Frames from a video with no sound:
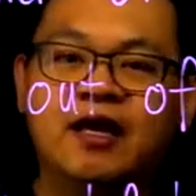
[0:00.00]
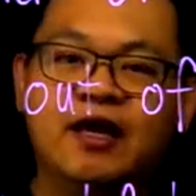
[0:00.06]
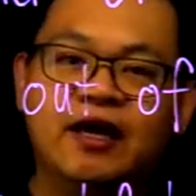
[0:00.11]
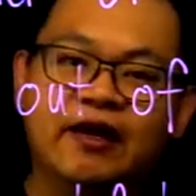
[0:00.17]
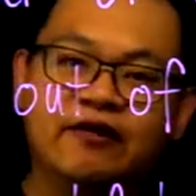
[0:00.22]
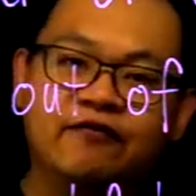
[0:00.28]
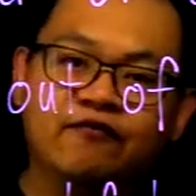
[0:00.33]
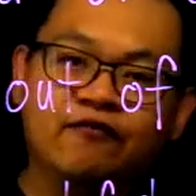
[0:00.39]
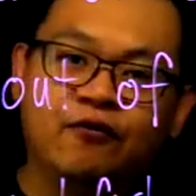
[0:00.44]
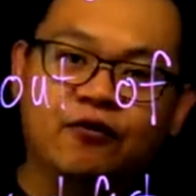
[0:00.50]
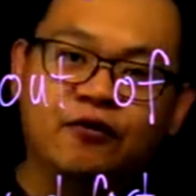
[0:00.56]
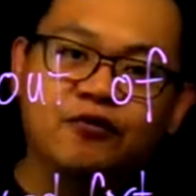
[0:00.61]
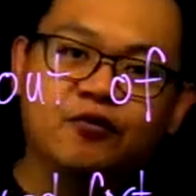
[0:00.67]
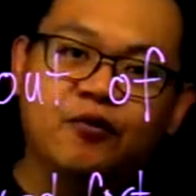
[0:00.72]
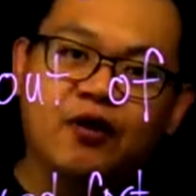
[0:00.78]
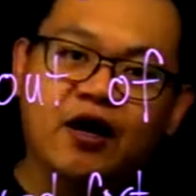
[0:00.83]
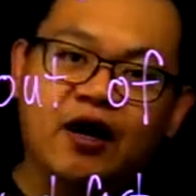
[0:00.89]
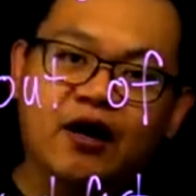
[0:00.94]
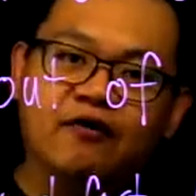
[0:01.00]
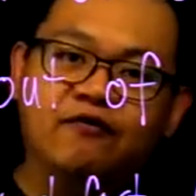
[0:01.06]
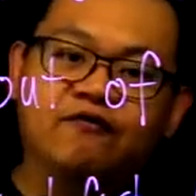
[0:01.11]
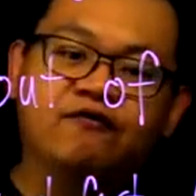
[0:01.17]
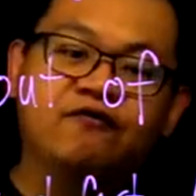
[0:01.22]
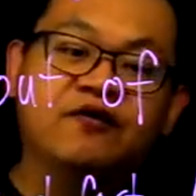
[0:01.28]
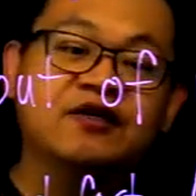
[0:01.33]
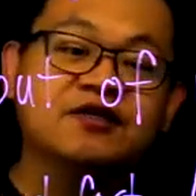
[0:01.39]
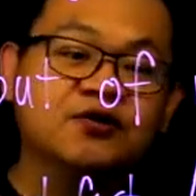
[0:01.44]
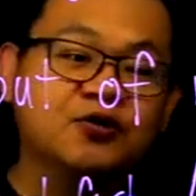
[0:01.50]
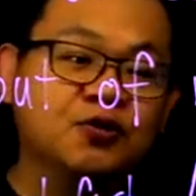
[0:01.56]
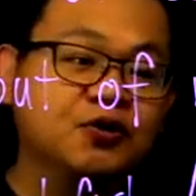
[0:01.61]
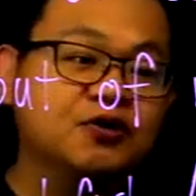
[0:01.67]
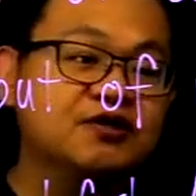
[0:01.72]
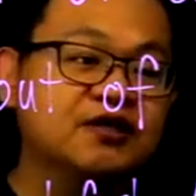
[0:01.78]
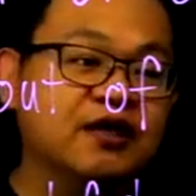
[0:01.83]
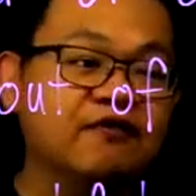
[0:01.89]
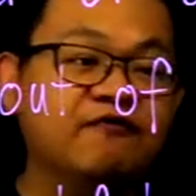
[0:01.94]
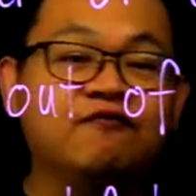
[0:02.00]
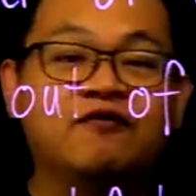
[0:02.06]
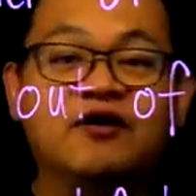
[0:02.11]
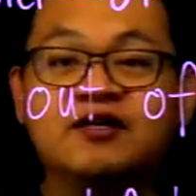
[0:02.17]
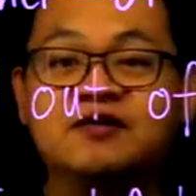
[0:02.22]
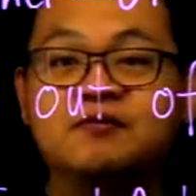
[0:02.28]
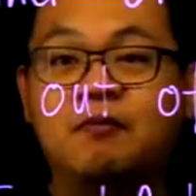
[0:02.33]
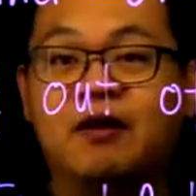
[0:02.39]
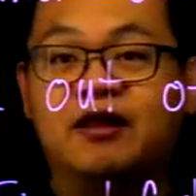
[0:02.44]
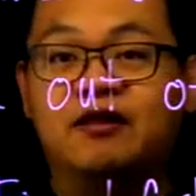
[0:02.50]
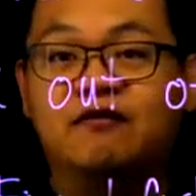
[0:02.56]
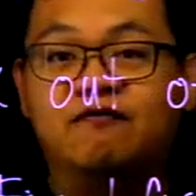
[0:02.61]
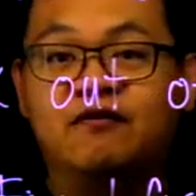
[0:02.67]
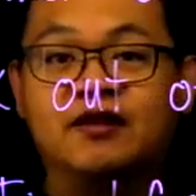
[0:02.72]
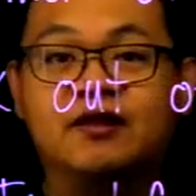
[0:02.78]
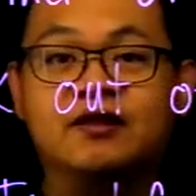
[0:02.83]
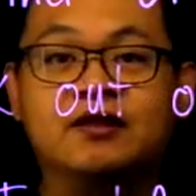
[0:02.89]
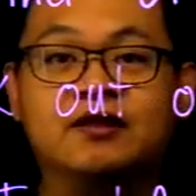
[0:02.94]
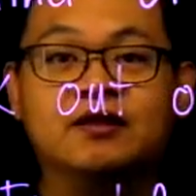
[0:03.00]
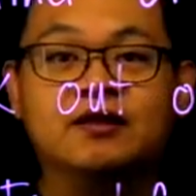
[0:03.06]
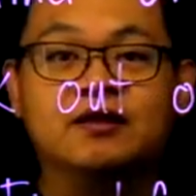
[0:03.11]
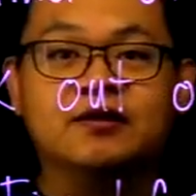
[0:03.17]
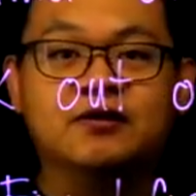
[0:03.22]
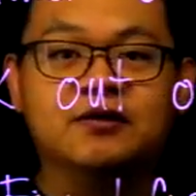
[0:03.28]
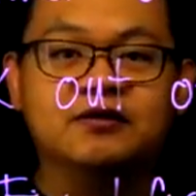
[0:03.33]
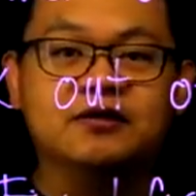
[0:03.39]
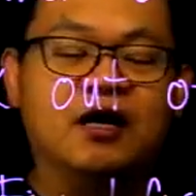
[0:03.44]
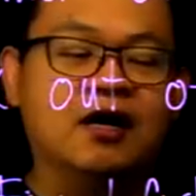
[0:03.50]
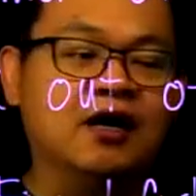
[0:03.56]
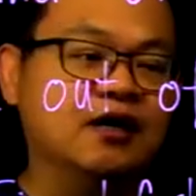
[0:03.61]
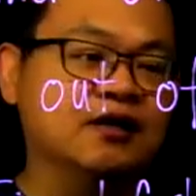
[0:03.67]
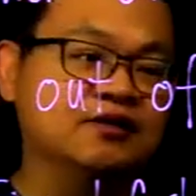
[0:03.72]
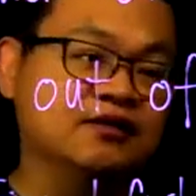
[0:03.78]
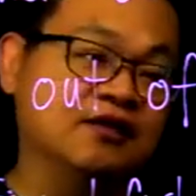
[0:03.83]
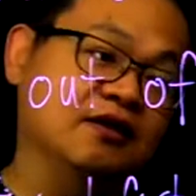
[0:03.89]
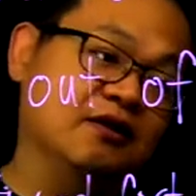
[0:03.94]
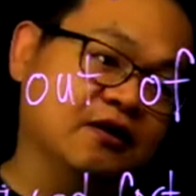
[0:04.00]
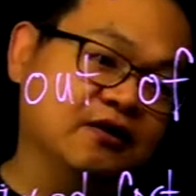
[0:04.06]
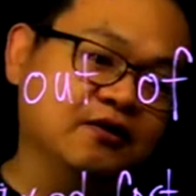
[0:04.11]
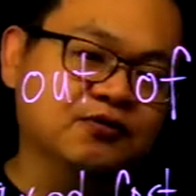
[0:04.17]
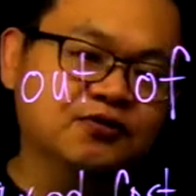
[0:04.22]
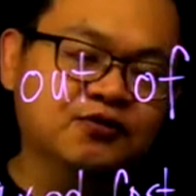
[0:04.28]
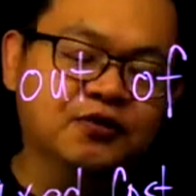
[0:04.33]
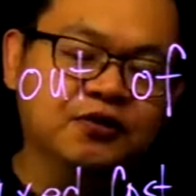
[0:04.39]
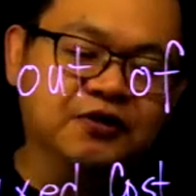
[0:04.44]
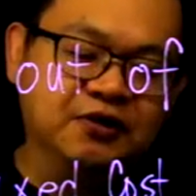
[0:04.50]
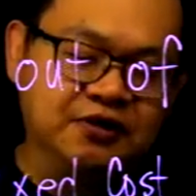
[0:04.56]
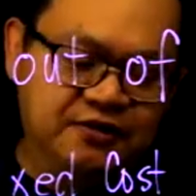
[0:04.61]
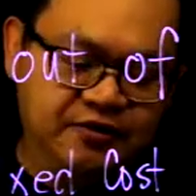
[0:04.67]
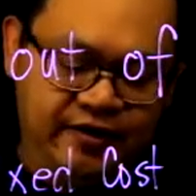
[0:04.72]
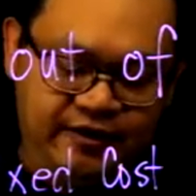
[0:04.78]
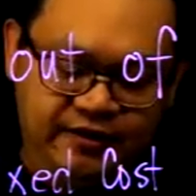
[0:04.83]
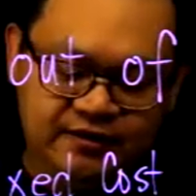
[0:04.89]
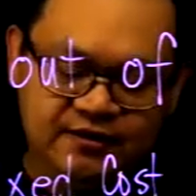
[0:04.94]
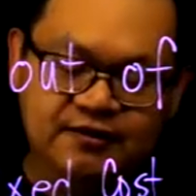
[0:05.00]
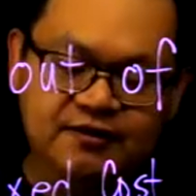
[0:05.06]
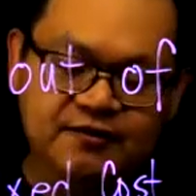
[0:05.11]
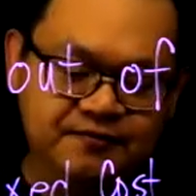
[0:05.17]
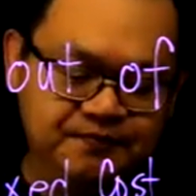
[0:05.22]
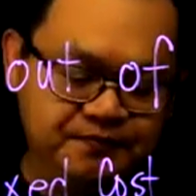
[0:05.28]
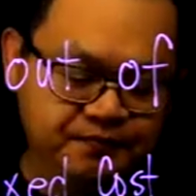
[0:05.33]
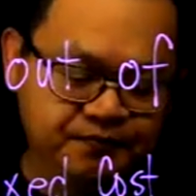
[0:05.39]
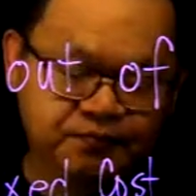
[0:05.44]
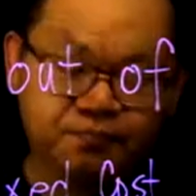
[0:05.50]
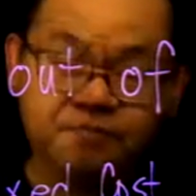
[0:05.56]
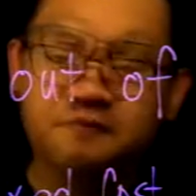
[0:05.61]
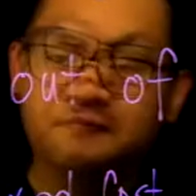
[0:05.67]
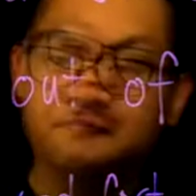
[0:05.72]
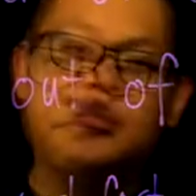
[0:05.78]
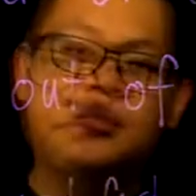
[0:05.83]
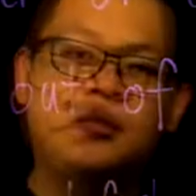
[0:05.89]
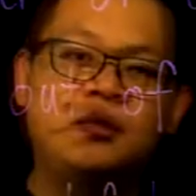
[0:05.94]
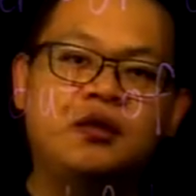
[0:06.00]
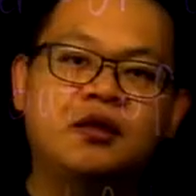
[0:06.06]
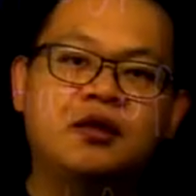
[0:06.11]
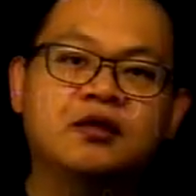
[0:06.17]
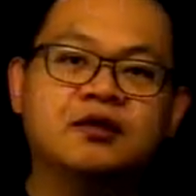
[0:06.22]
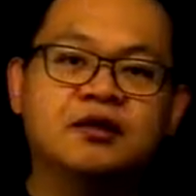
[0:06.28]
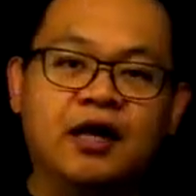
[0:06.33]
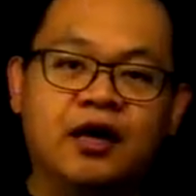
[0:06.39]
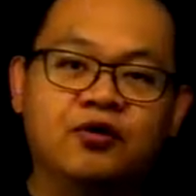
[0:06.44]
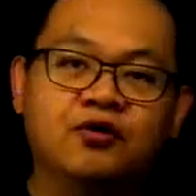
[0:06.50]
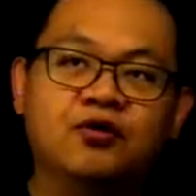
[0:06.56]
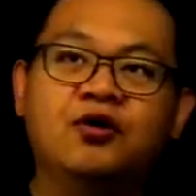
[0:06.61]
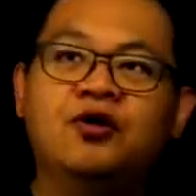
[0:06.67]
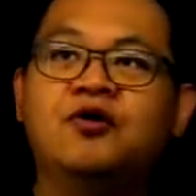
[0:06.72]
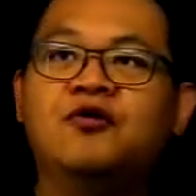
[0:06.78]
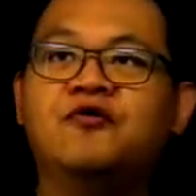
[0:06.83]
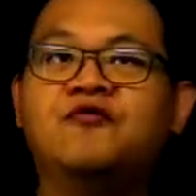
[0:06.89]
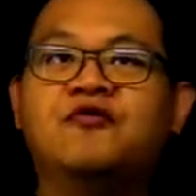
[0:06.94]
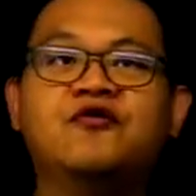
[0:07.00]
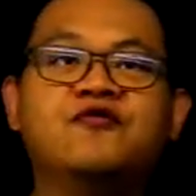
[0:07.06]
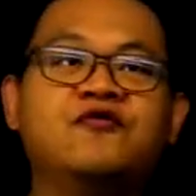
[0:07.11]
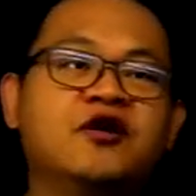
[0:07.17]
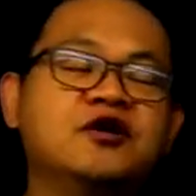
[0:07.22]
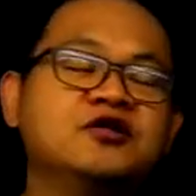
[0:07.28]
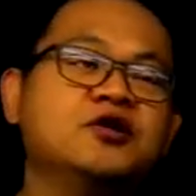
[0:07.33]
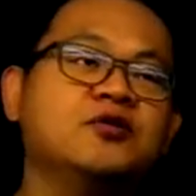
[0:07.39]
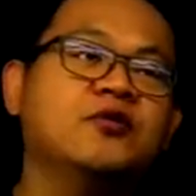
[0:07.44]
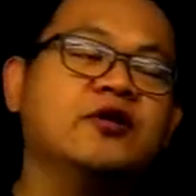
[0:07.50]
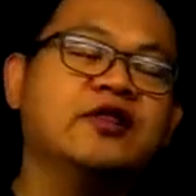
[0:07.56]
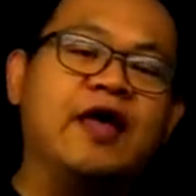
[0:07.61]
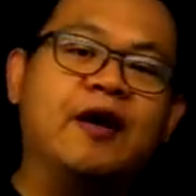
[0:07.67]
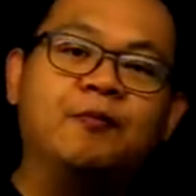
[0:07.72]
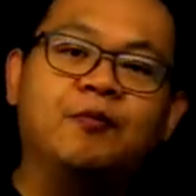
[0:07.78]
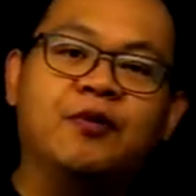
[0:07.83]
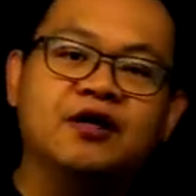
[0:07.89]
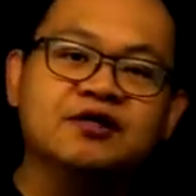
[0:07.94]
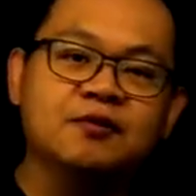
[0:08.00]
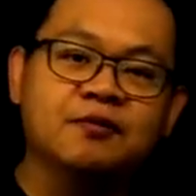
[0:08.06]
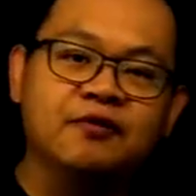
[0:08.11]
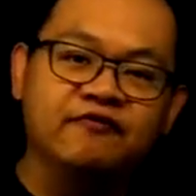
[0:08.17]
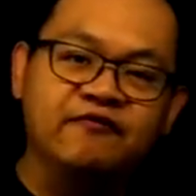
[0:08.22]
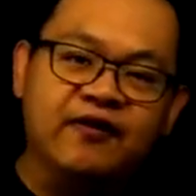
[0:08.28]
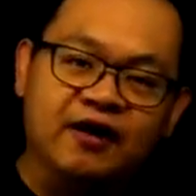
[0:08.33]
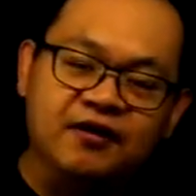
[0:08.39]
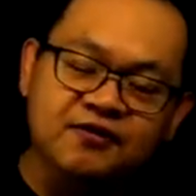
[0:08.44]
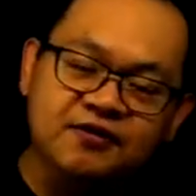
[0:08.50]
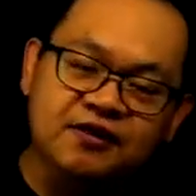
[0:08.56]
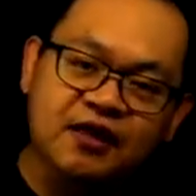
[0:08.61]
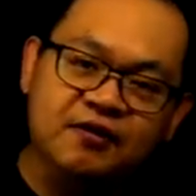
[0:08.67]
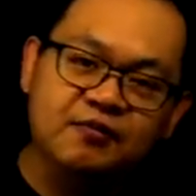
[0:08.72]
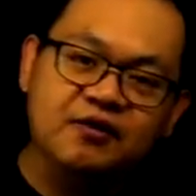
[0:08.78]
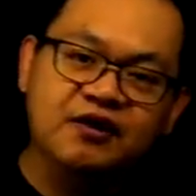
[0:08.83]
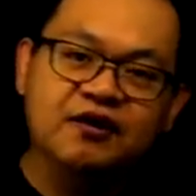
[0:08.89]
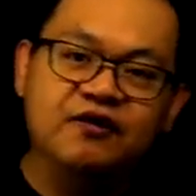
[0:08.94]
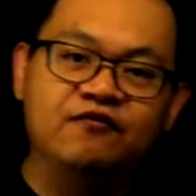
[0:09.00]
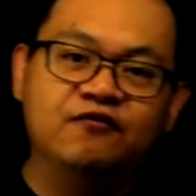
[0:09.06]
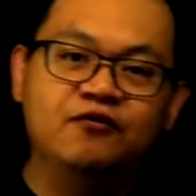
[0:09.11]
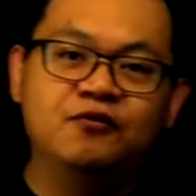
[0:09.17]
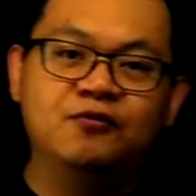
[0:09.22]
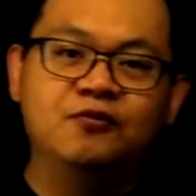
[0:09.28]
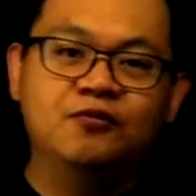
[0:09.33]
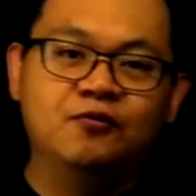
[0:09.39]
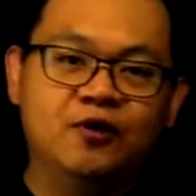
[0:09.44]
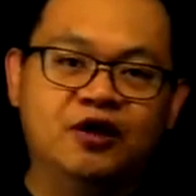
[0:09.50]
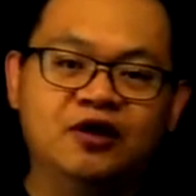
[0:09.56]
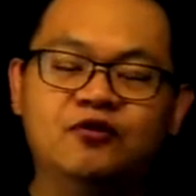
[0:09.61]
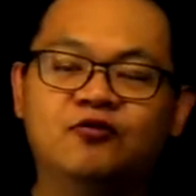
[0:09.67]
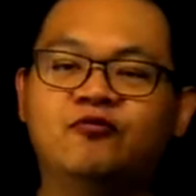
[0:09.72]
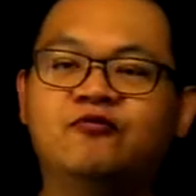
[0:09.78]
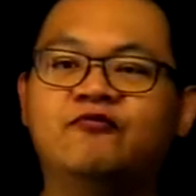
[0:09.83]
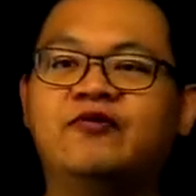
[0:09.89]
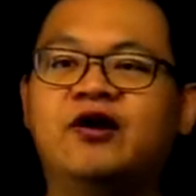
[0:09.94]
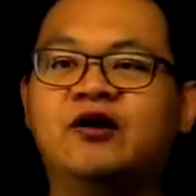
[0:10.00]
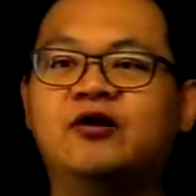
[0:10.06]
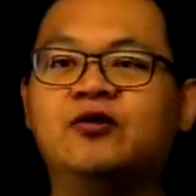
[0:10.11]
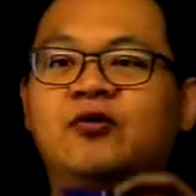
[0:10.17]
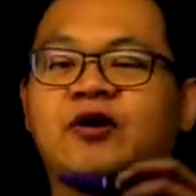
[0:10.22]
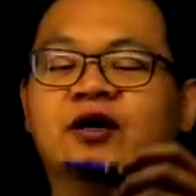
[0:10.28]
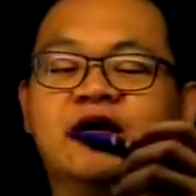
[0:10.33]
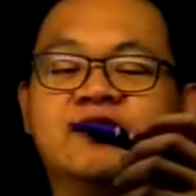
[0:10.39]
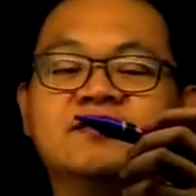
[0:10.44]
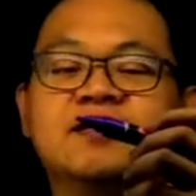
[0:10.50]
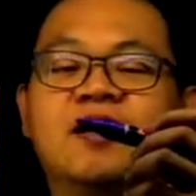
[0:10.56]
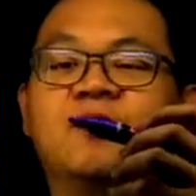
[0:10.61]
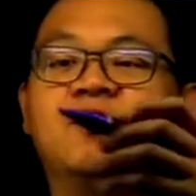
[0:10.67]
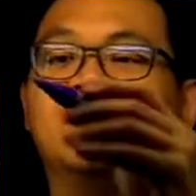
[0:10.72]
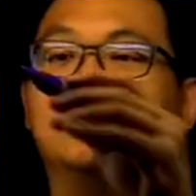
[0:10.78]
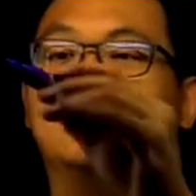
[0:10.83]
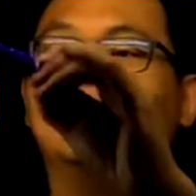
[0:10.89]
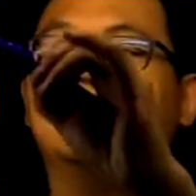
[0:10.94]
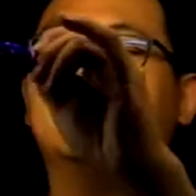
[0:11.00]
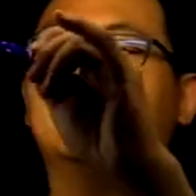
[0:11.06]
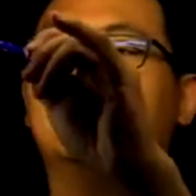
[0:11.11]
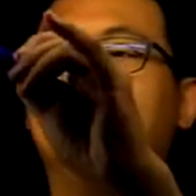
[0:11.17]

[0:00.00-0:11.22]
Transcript: And fourth, we have fixed cost and fixed benefit scenarios or constraints. Now, for function with m possible values, let me give you one very quick example.